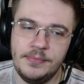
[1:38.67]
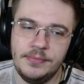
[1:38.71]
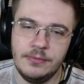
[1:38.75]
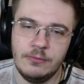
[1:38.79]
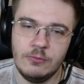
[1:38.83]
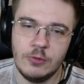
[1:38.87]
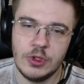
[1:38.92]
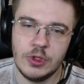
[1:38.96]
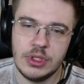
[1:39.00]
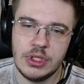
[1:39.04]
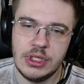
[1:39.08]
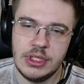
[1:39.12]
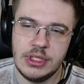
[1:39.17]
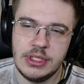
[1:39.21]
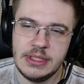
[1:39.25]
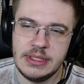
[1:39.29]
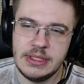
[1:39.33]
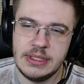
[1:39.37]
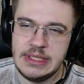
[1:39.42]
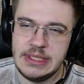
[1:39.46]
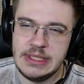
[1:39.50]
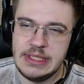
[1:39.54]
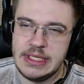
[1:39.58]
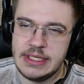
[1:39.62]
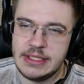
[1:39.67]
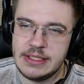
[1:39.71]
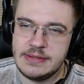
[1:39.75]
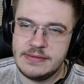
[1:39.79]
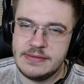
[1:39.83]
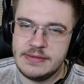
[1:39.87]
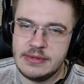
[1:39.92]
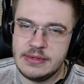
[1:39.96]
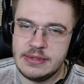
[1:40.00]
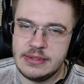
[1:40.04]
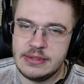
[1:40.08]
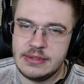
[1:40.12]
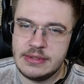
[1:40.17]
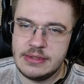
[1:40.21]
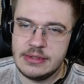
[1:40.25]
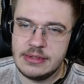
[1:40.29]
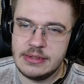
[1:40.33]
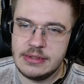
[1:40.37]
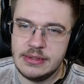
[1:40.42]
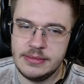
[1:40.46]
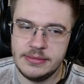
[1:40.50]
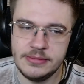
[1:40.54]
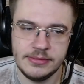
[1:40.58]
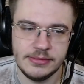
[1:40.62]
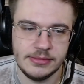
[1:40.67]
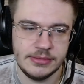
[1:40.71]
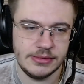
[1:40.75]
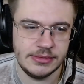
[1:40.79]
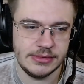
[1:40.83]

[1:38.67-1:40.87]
We're gonna get to that